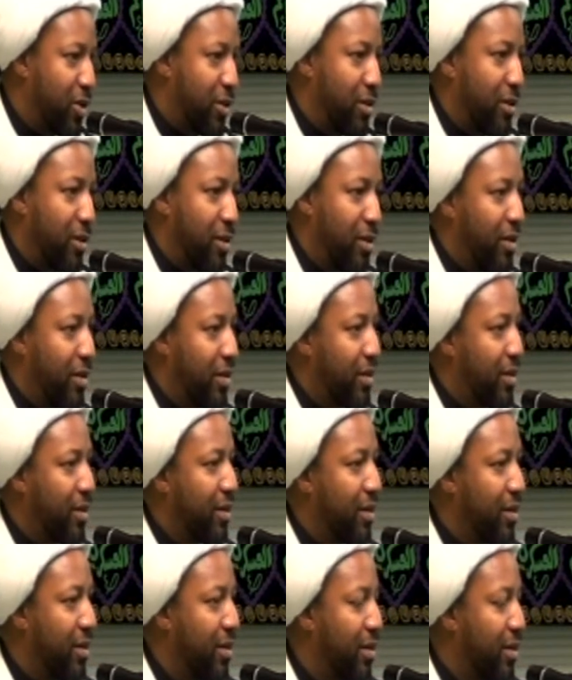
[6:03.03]
mentioned,
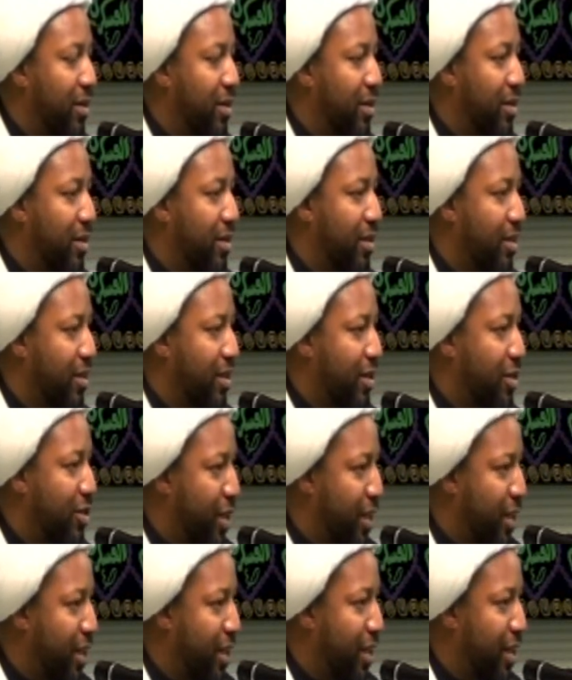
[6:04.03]

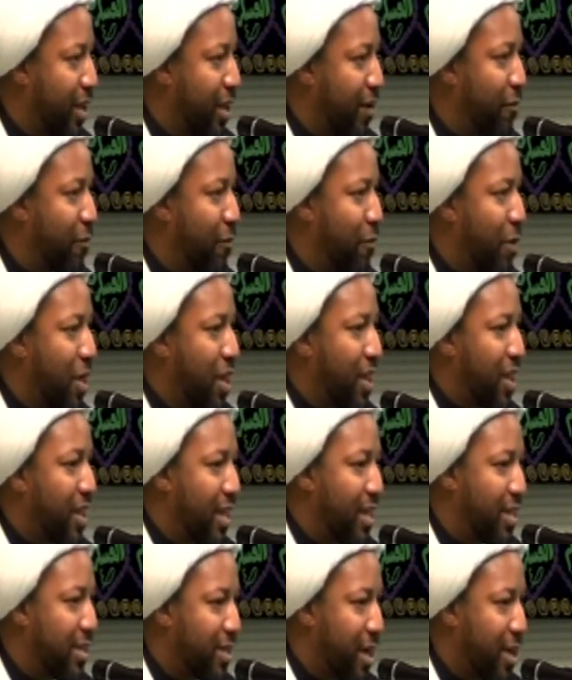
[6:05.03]
they said that if
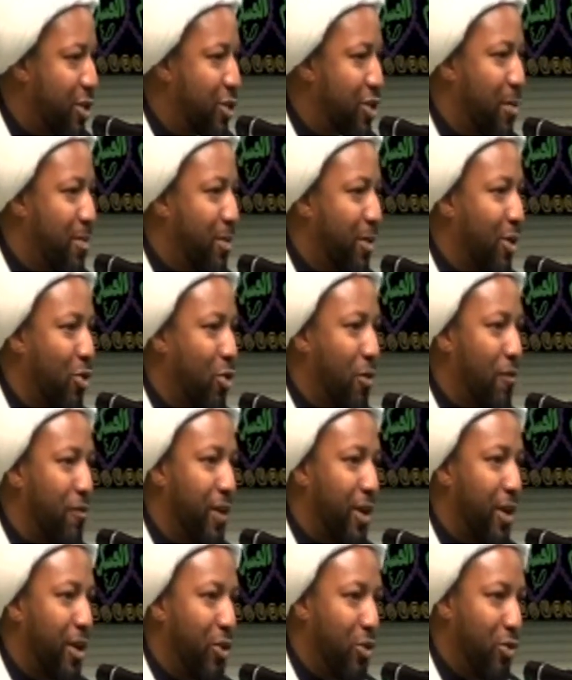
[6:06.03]
they say something
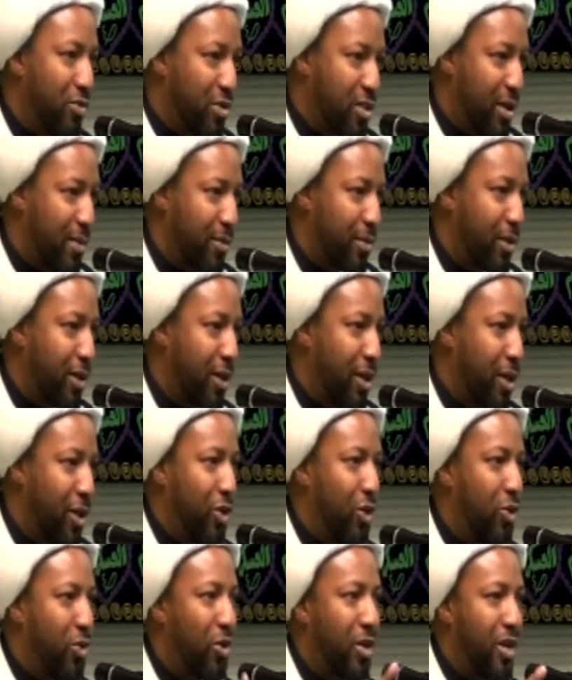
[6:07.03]
or if they do something,
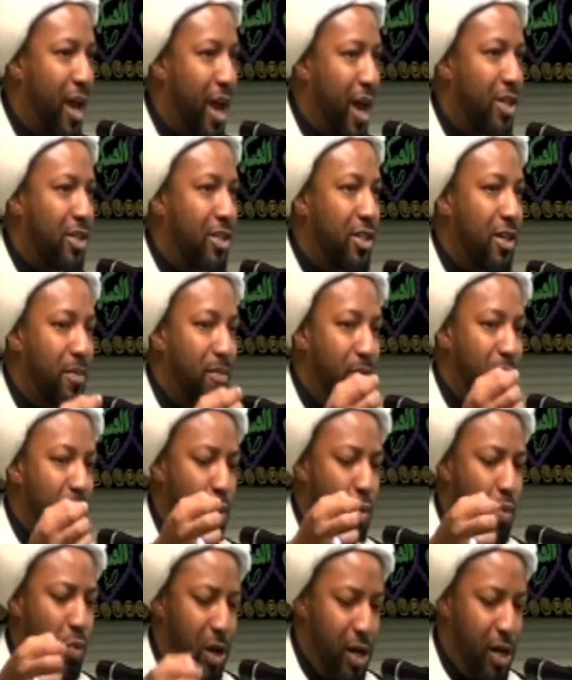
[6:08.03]
you can ask them,
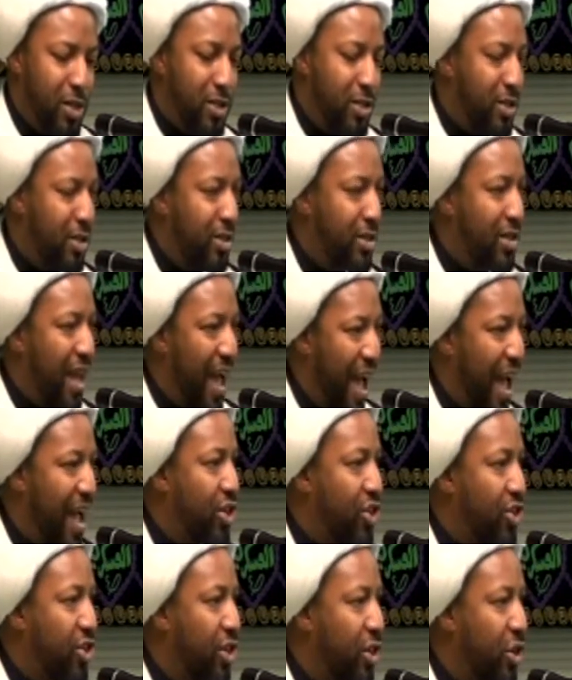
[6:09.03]
where is this
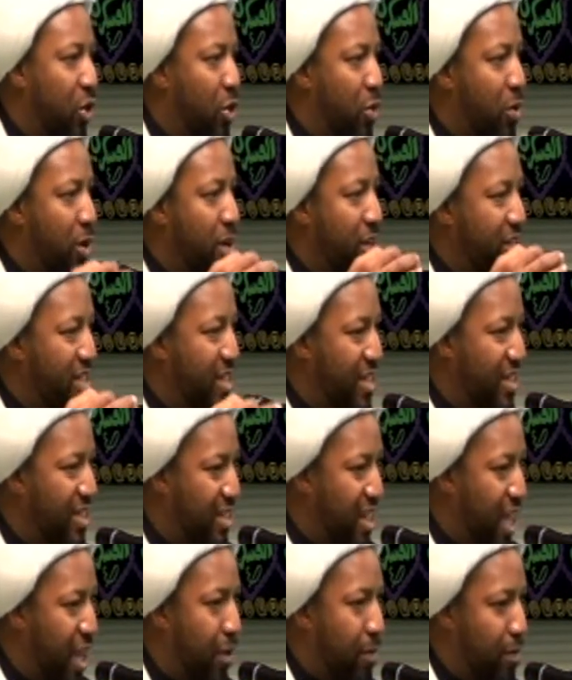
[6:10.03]
action or where is
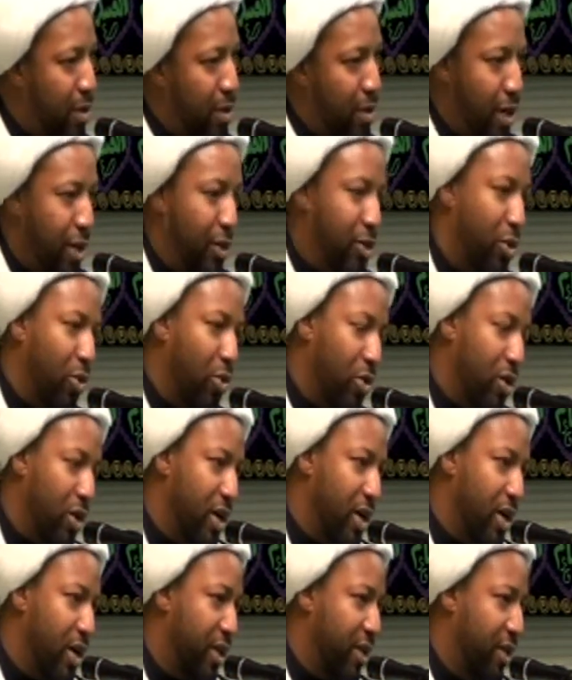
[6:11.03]
this statement in the
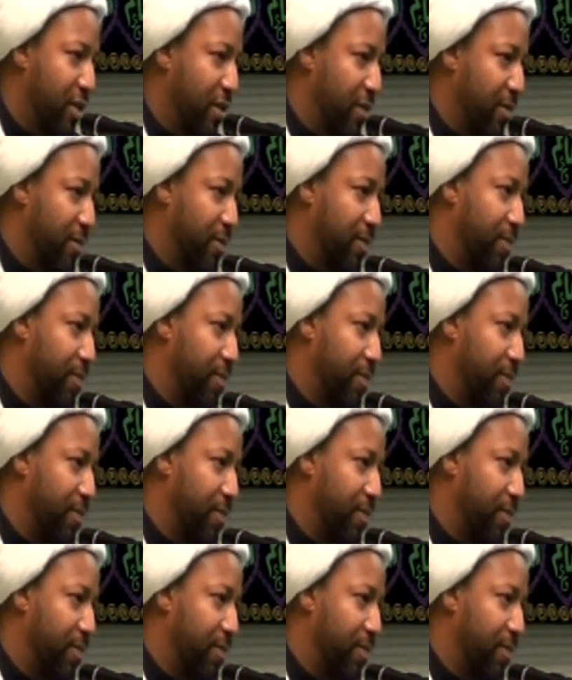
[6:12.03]
Quran?